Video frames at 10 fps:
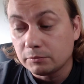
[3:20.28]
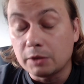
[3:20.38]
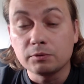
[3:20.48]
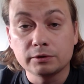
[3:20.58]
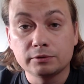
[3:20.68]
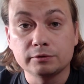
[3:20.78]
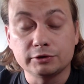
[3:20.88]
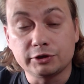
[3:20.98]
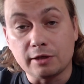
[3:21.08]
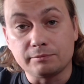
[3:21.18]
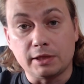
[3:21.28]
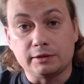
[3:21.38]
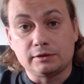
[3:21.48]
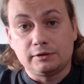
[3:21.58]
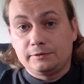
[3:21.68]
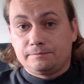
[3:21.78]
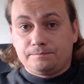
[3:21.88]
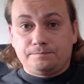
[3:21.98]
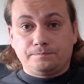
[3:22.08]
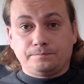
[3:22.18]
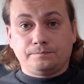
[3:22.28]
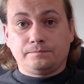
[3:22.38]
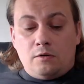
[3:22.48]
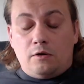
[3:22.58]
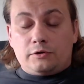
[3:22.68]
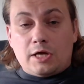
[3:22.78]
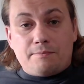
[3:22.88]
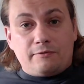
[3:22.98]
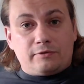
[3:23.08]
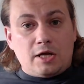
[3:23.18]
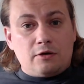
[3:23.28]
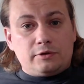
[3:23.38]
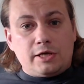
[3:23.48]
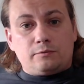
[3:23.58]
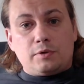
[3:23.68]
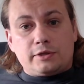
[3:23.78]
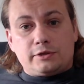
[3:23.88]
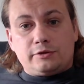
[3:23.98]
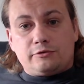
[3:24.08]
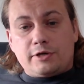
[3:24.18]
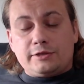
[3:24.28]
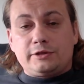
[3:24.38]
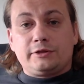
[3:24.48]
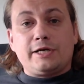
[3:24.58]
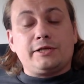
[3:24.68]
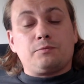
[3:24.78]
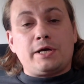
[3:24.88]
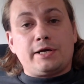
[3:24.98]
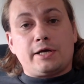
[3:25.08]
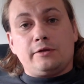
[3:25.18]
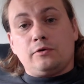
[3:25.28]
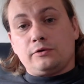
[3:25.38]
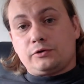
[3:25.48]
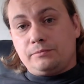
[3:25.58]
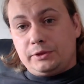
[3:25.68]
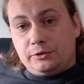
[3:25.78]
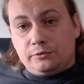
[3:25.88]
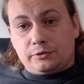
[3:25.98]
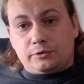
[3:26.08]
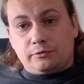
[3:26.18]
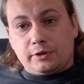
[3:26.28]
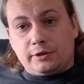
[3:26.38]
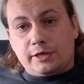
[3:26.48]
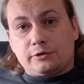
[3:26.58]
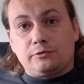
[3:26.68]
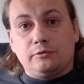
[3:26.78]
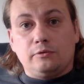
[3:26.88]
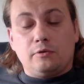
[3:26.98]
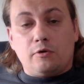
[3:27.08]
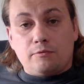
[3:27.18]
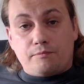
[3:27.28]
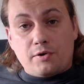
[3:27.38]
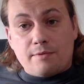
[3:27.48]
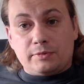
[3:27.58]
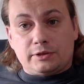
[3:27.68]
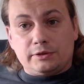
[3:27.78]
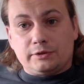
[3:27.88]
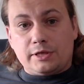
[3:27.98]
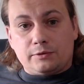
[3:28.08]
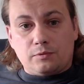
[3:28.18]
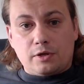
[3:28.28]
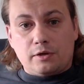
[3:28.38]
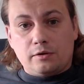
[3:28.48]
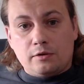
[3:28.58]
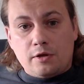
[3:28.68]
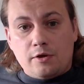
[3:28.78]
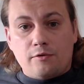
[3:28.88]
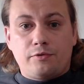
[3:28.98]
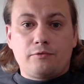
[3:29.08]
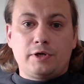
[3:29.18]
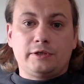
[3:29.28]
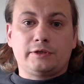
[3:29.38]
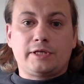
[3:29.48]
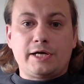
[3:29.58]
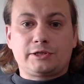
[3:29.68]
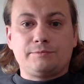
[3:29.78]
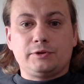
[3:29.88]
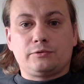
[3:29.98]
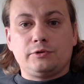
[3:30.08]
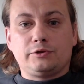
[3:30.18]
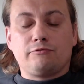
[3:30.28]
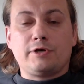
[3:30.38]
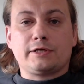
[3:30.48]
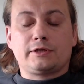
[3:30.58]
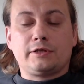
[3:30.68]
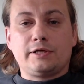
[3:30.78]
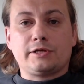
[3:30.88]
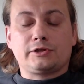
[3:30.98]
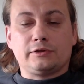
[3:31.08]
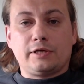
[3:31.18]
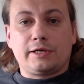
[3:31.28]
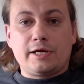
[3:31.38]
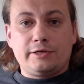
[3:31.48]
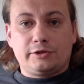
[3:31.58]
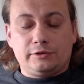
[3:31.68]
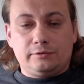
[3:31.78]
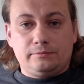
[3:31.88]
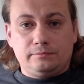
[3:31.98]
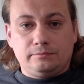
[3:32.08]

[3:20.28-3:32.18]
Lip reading: That will do the job nicely. On top of cloud networks, Transit Gateway can also be used to connect to on-premises network through an attachment to a direct connection location.